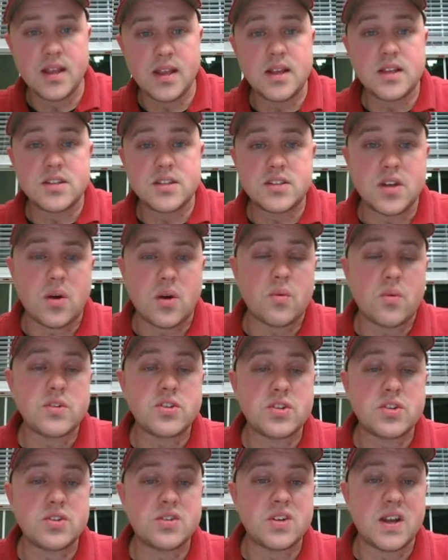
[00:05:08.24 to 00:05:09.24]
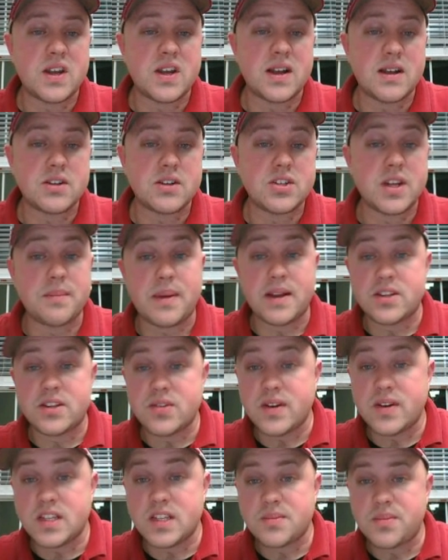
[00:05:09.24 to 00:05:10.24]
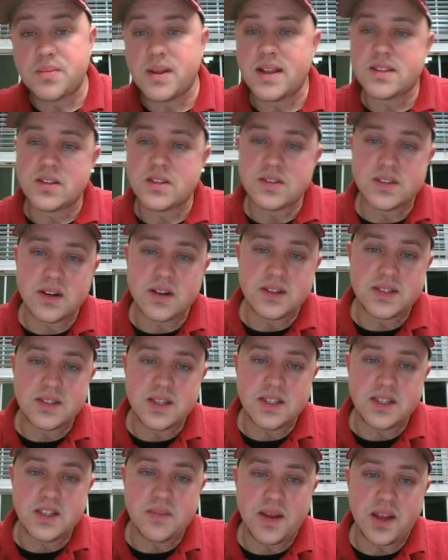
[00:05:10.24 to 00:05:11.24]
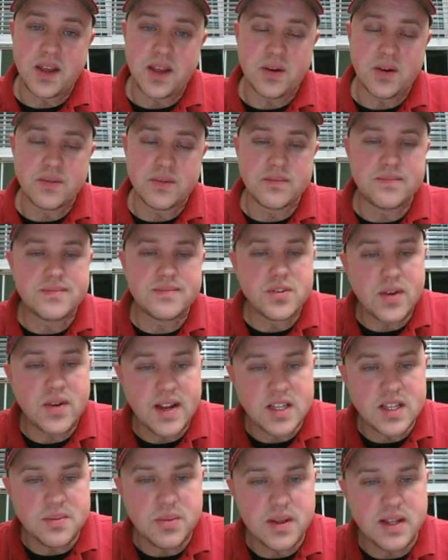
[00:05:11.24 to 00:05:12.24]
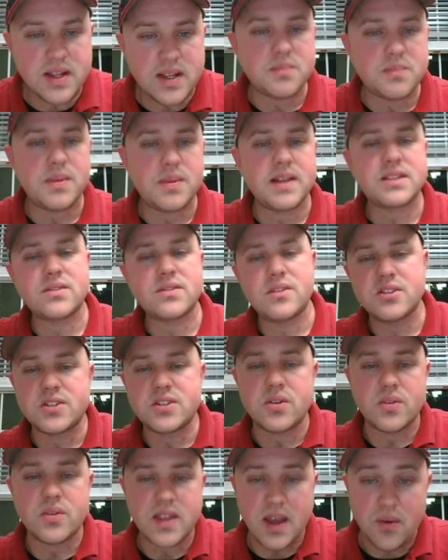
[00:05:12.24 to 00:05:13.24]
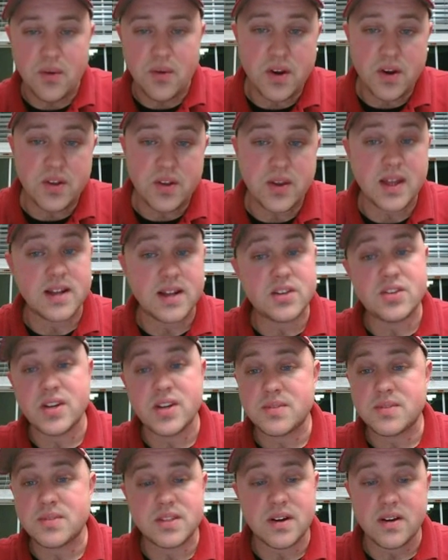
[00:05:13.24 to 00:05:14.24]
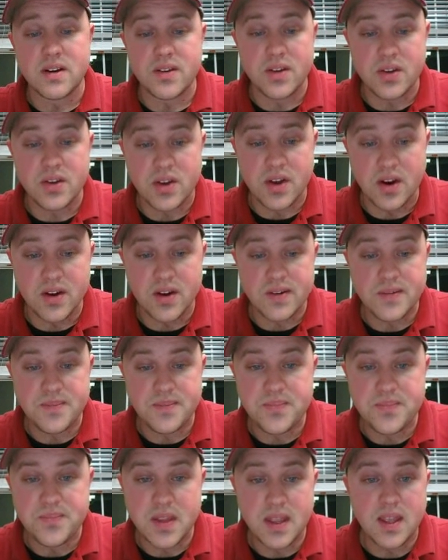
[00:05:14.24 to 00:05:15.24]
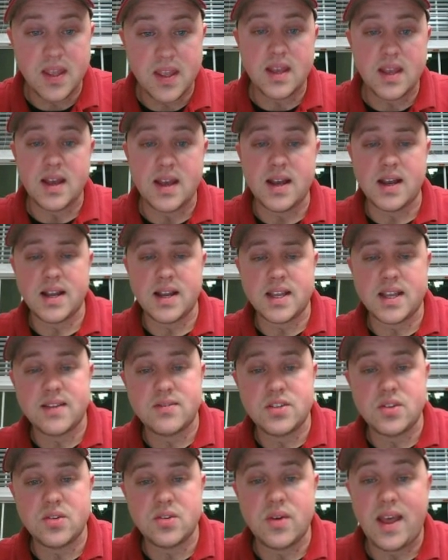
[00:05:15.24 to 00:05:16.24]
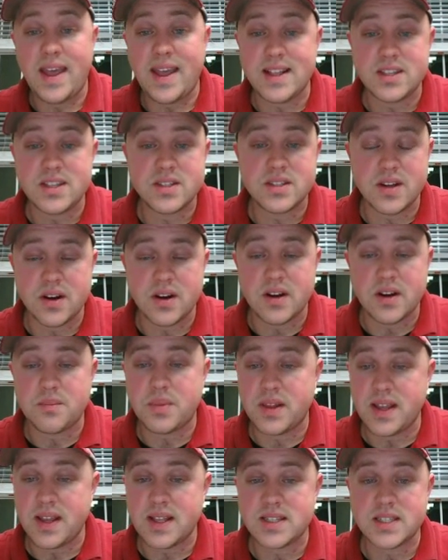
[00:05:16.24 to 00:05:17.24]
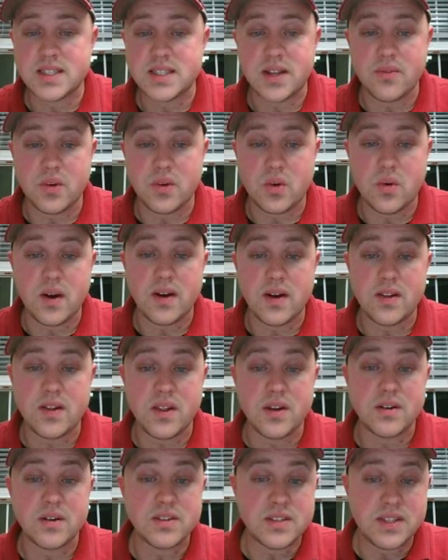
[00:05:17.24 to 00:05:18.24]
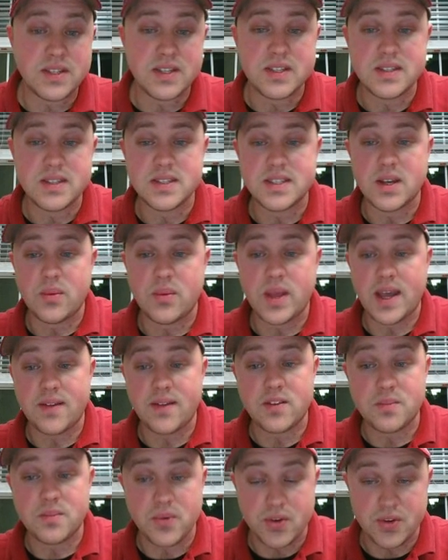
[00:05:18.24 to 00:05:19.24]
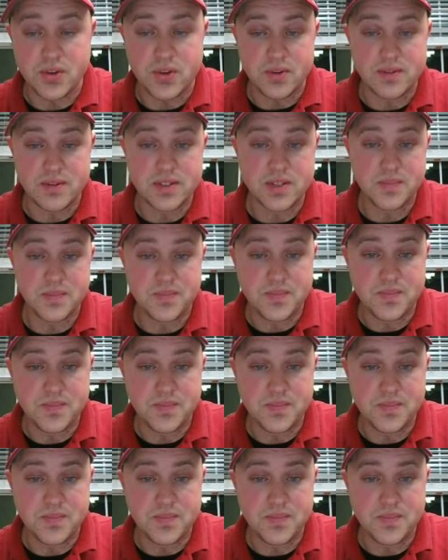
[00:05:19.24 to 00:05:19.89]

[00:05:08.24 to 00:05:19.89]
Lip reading: So, should I buy transplants or start seeds on my own? Transplants, basically there's no get work. You get a jump start in your garden. Gives you a head start on plants that require longer seasons that we have to produce.